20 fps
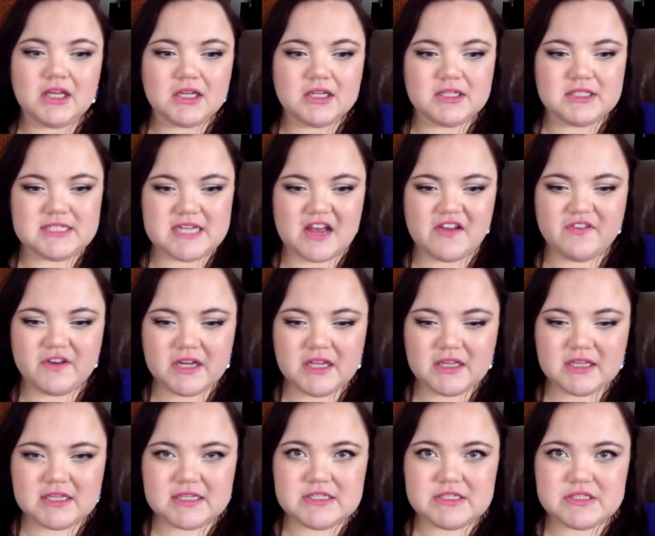
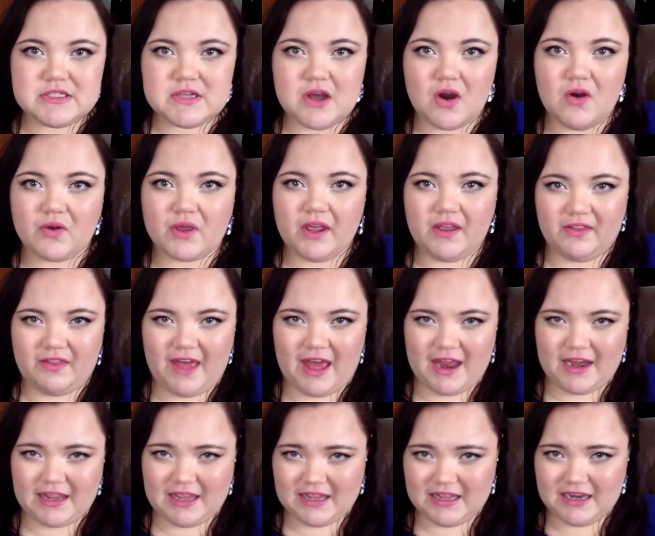definitely soaking that
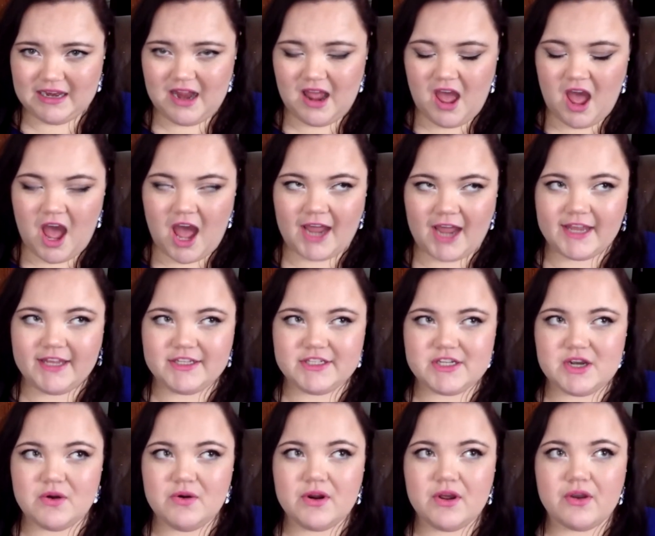in. I
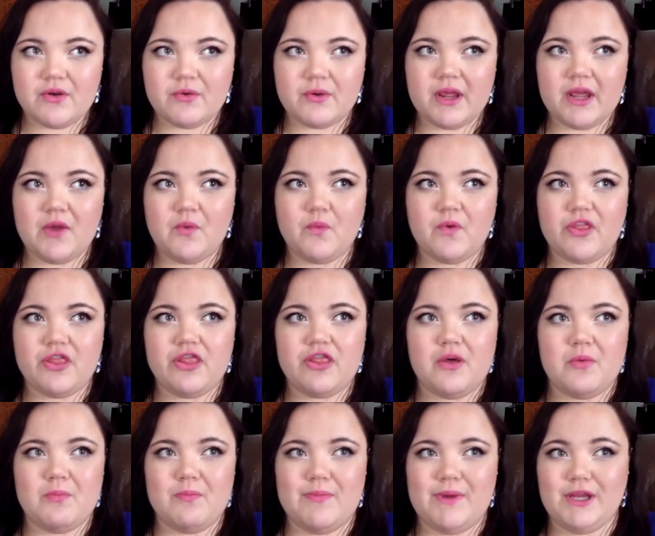don't agree with the
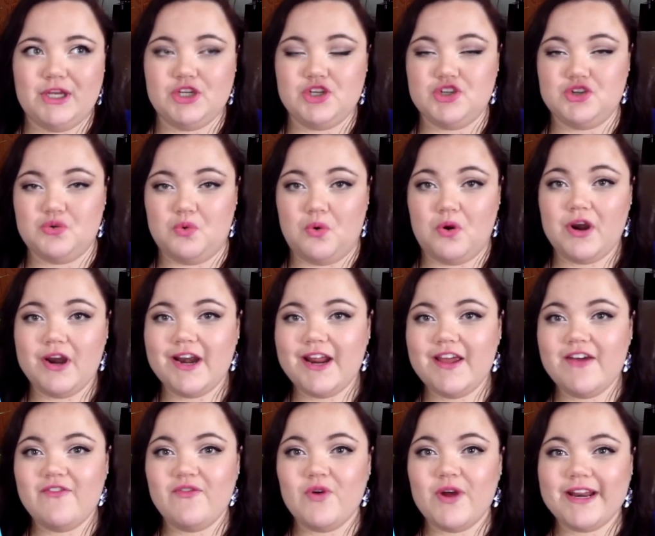majority
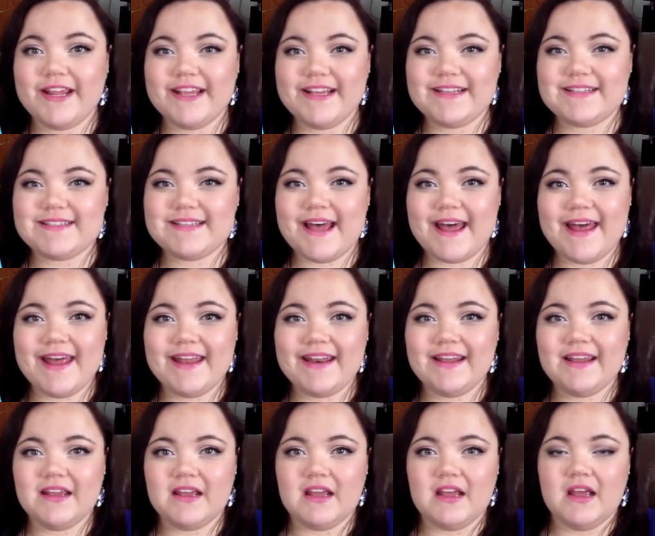of what he said,
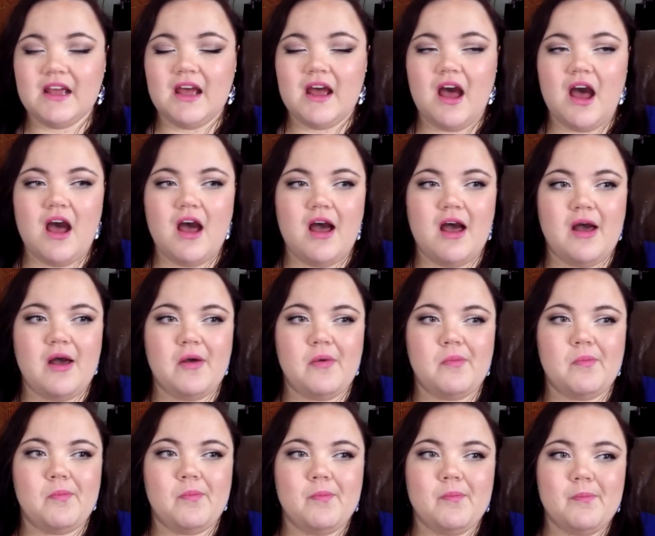um,
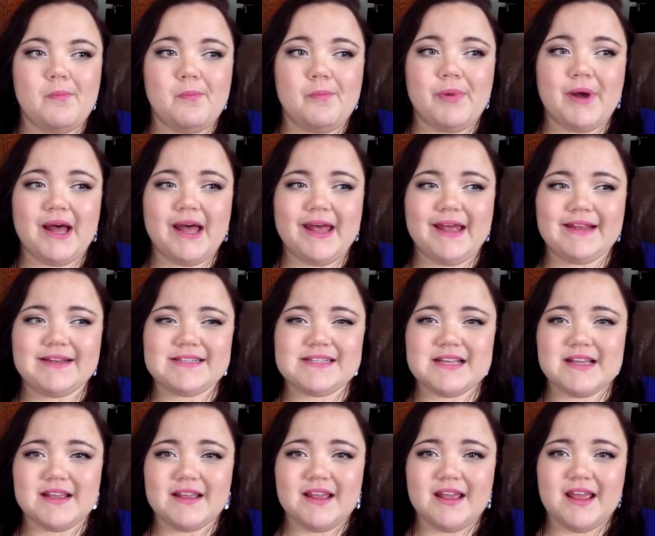but
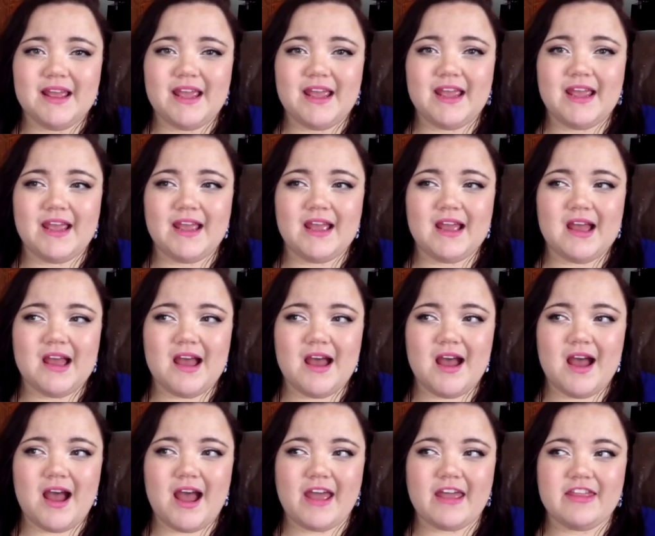
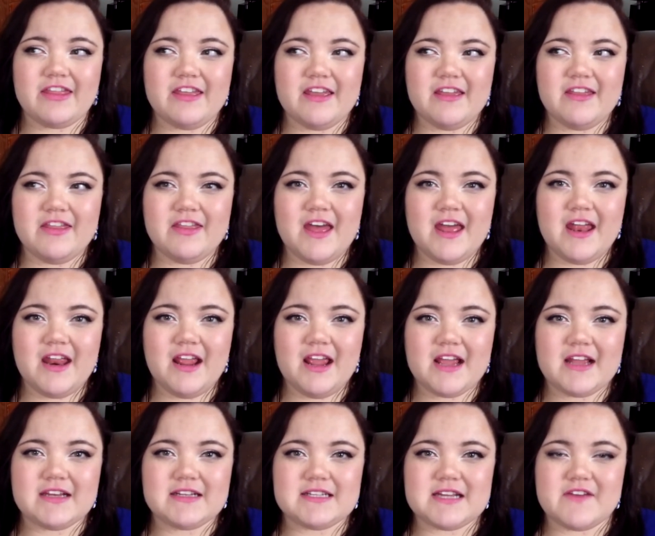I think that
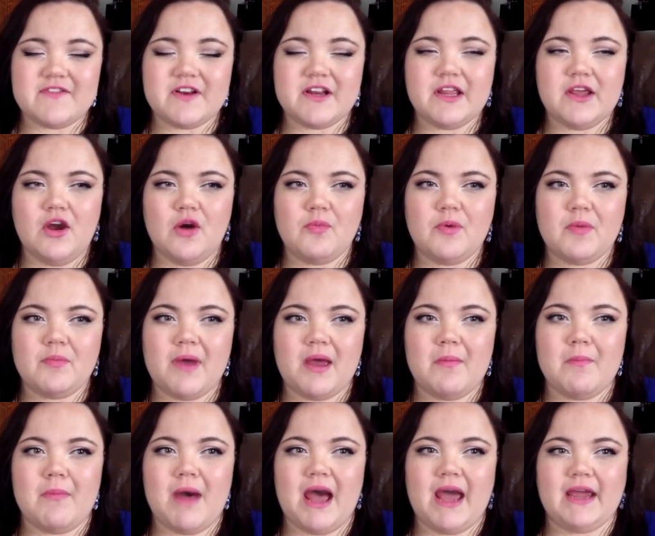it definitely opened my
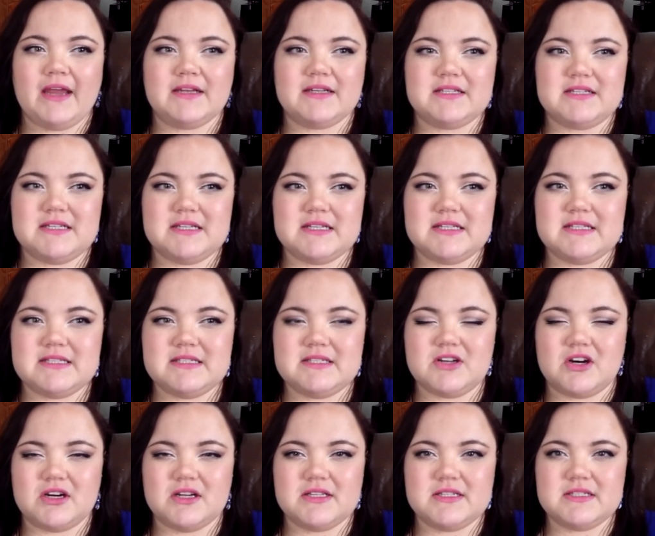mind to
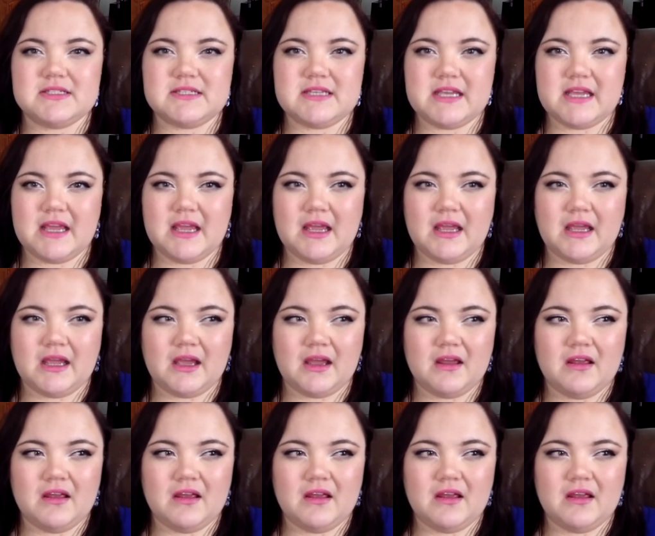start seeing